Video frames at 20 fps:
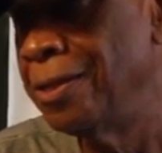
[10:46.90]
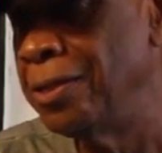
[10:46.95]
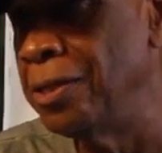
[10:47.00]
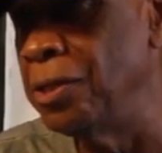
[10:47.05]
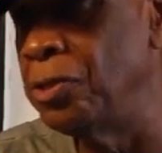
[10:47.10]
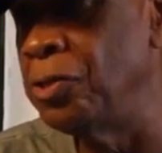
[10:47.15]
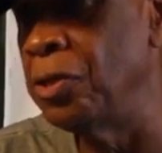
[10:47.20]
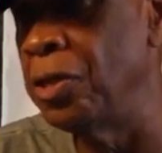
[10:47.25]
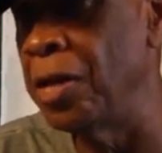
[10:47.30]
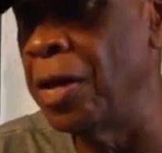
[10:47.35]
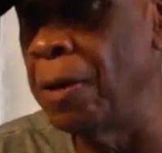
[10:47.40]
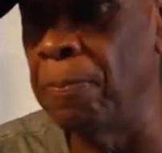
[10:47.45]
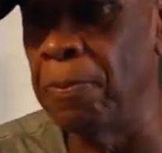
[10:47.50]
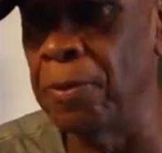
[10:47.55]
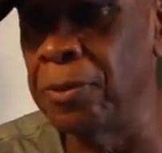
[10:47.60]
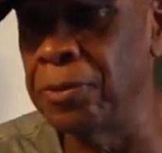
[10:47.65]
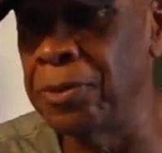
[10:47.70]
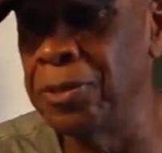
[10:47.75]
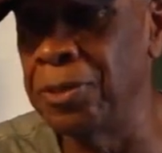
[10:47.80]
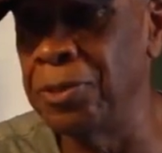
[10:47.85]
did you help
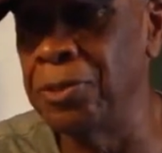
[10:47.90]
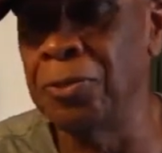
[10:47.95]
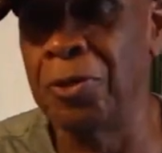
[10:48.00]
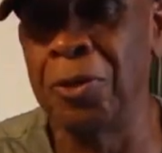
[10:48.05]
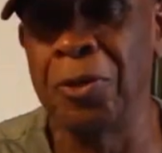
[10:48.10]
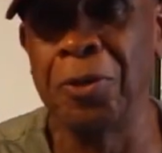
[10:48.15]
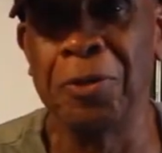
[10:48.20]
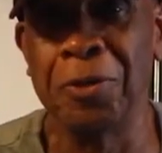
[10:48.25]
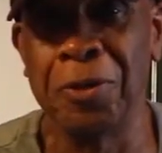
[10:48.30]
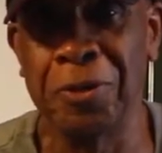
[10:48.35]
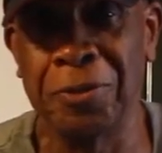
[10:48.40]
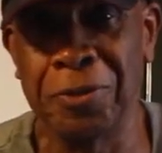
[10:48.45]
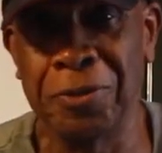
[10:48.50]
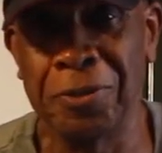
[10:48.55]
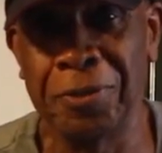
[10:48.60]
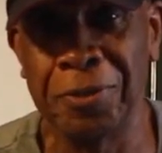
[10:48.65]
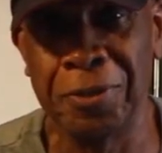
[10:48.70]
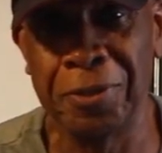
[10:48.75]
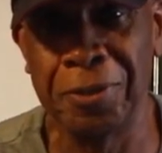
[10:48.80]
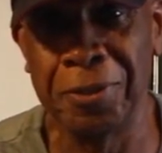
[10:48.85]
us, did you hurt
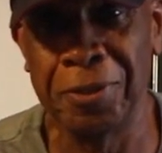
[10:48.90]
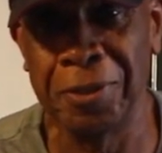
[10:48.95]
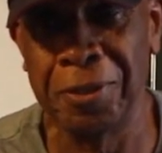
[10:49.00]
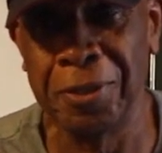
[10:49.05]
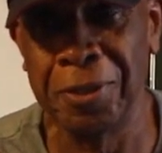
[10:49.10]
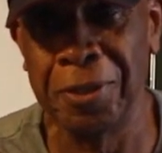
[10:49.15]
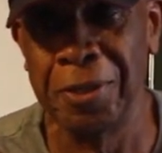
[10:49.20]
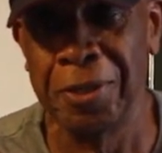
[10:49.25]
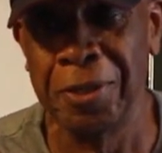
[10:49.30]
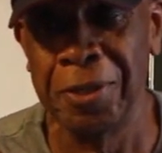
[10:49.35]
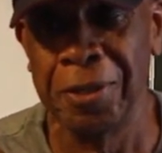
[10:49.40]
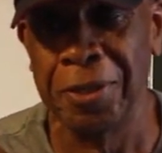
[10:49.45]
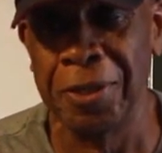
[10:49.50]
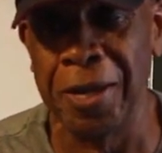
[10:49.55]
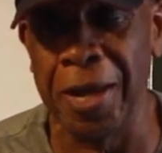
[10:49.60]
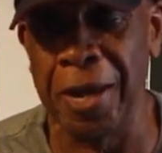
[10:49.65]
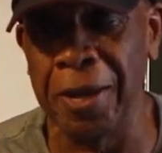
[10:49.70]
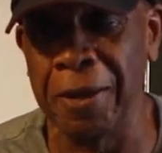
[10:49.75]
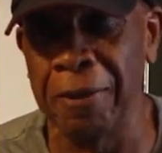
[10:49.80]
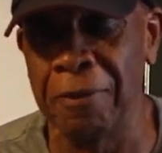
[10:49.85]
us?
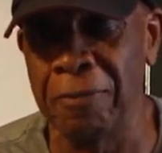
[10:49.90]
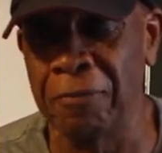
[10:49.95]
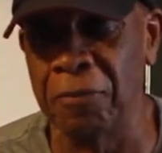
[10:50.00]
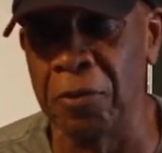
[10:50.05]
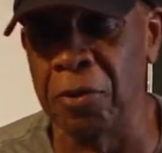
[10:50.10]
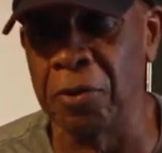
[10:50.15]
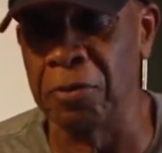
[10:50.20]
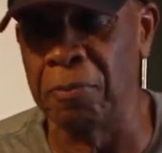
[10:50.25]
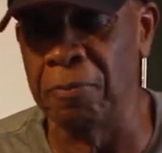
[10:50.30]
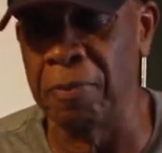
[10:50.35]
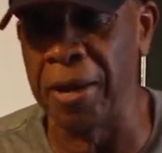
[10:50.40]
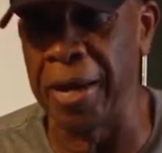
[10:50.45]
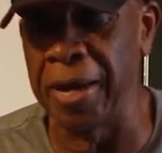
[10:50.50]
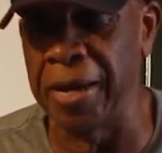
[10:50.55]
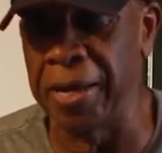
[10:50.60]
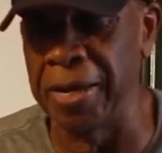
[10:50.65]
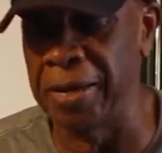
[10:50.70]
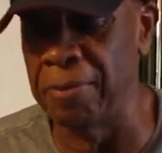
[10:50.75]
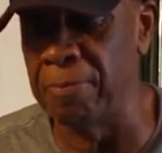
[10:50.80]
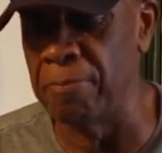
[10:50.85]
Now, for the
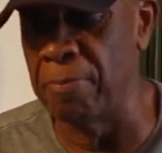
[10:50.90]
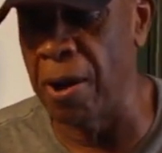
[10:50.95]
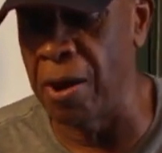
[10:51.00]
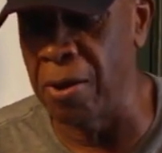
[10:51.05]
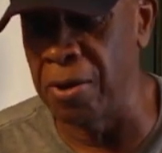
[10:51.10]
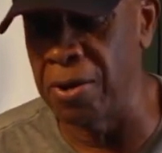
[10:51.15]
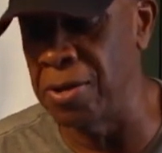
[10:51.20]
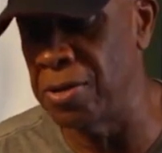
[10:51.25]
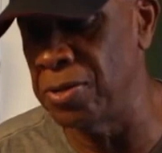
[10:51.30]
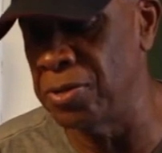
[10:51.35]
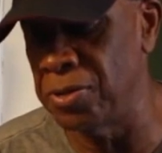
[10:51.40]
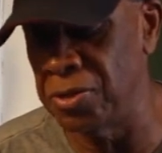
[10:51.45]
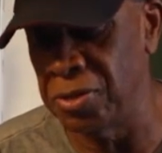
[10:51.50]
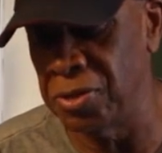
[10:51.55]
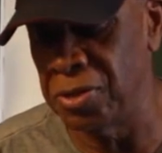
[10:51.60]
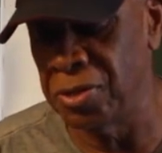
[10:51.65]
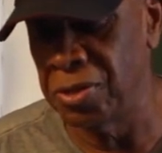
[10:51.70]
man in bondage,